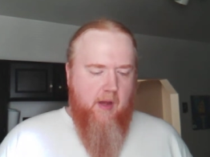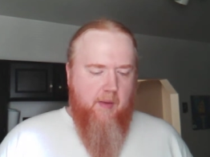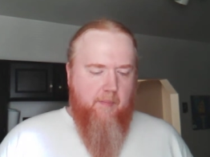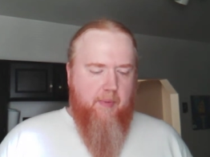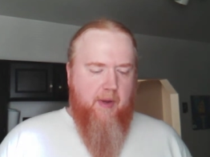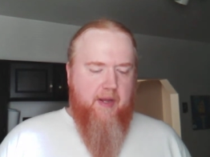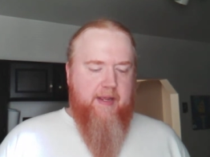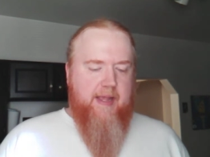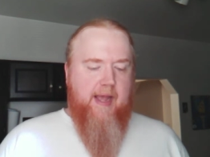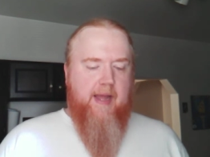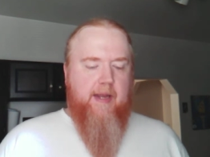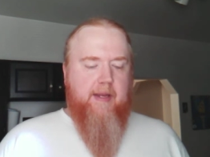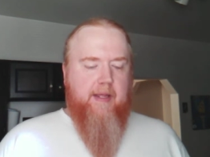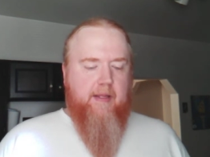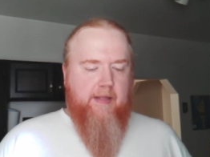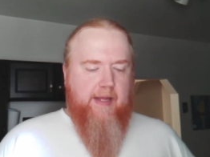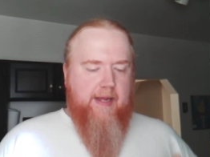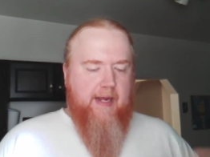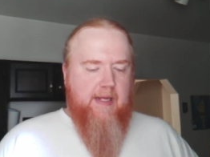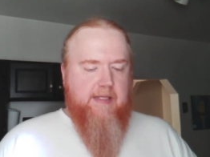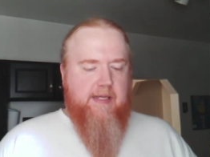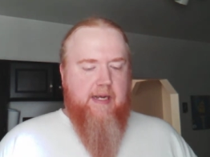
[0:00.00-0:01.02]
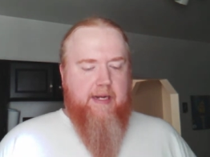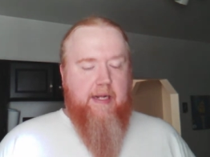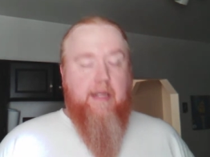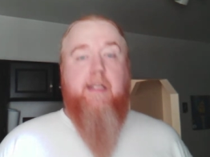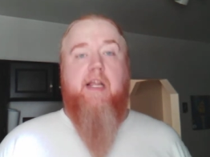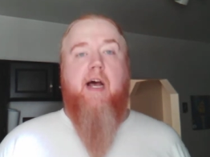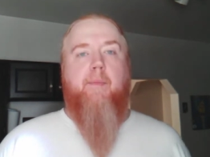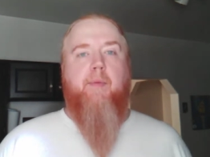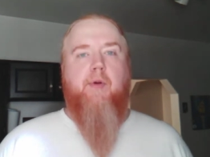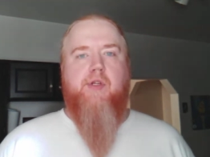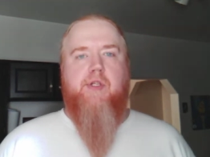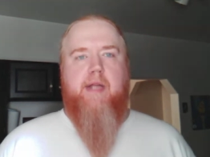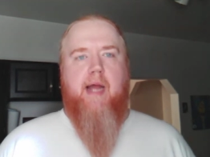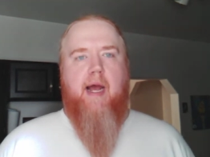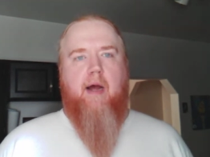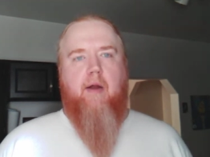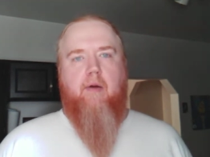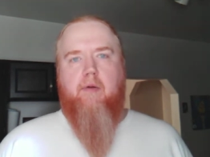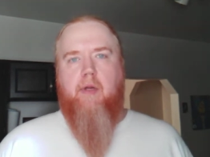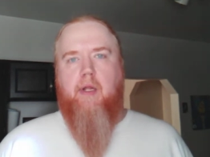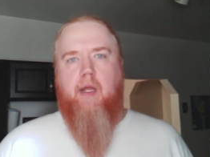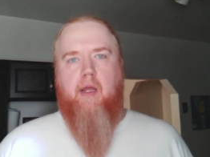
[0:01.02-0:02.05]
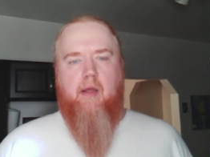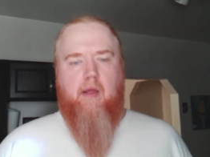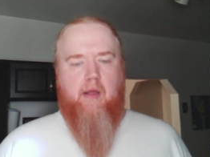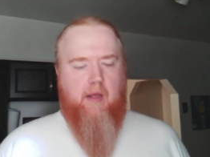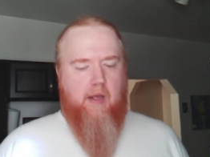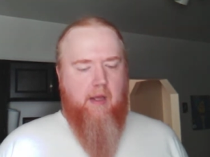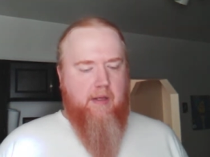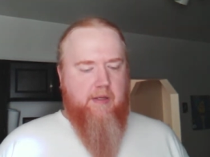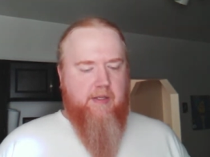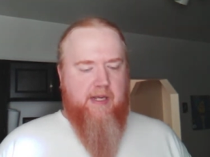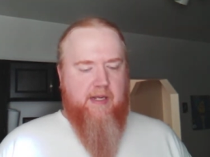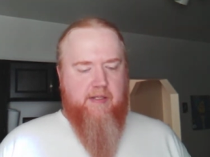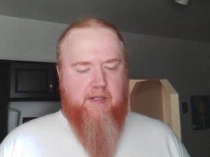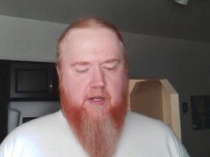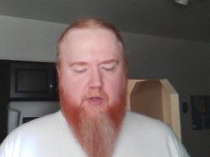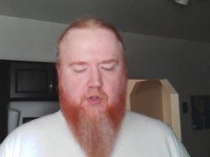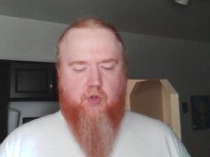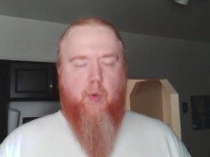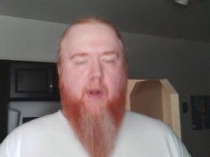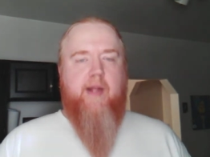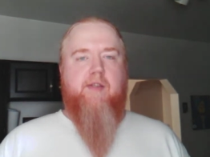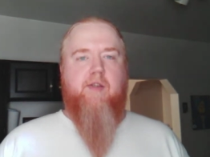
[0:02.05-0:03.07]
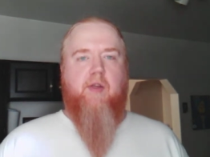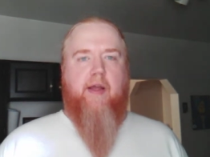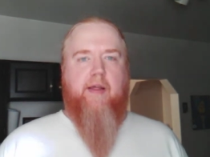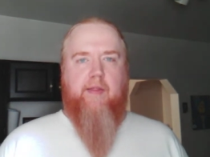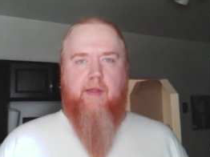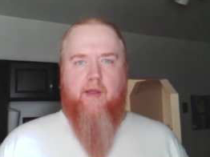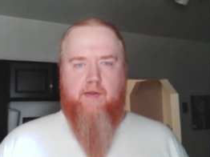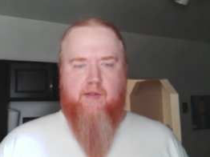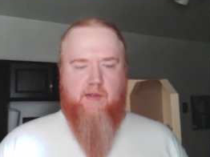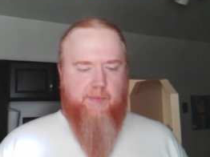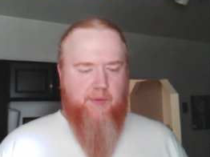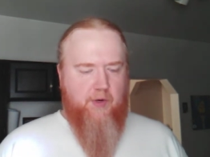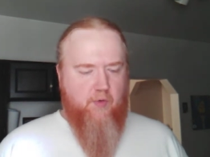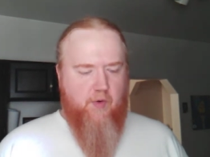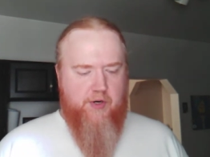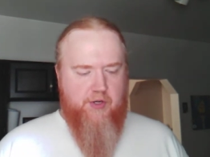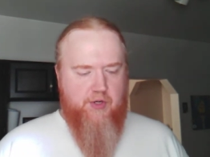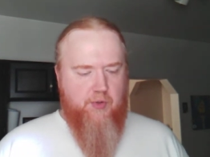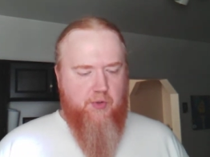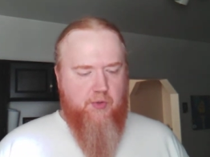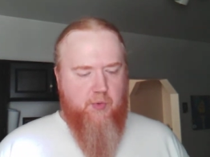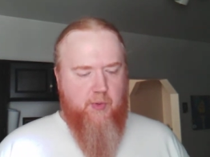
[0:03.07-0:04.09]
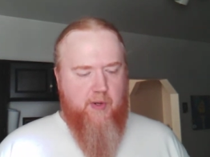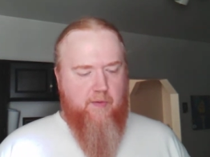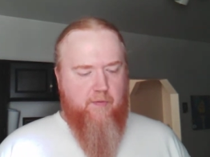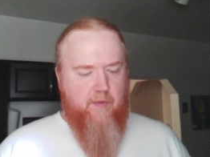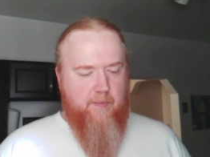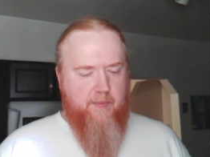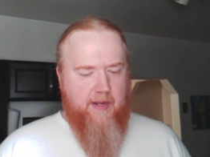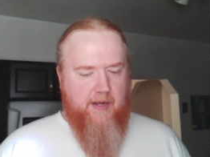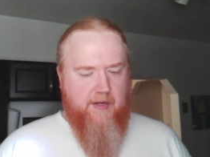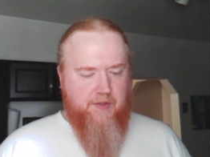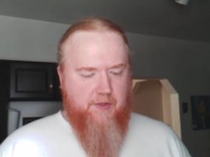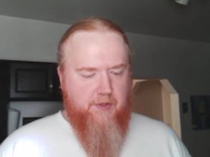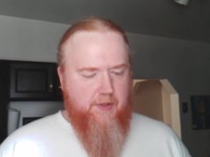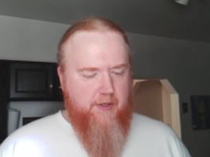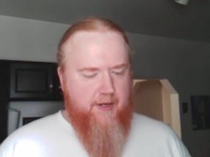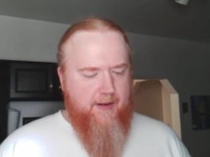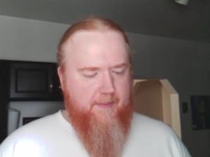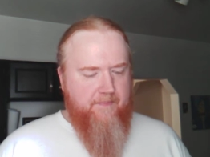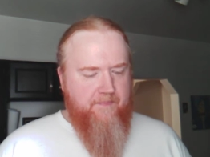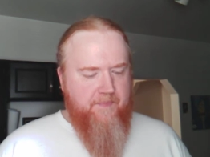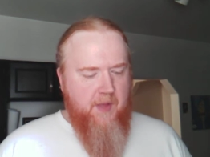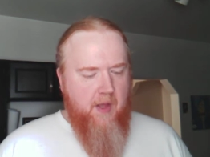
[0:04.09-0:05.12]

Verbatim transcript: But yet, like I said, he doubles down. He, he sends out tweets like this. I want to read you a tweet from yesterday.